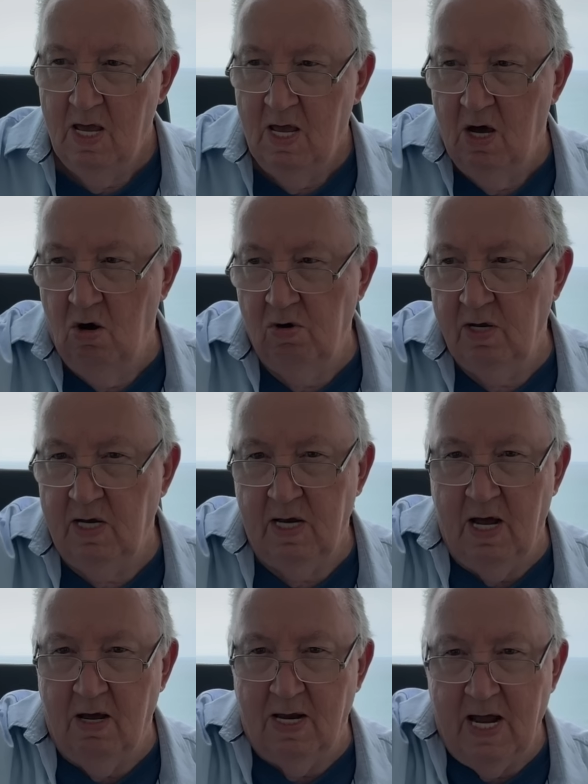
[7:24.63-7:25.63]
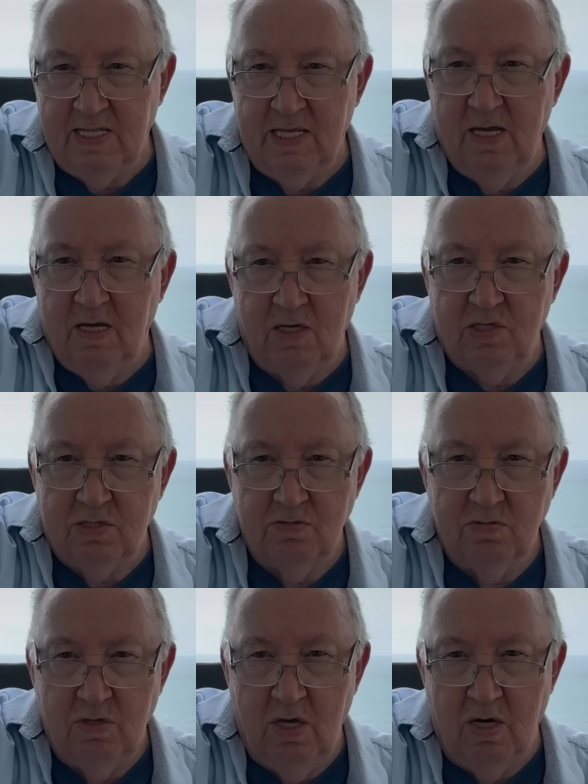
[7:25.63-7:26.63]
holding it out like this,
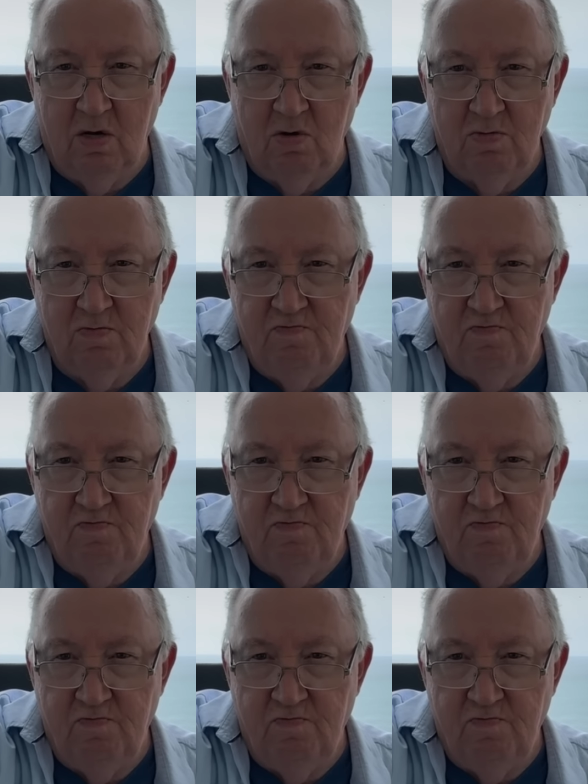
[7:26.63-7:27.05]
you know,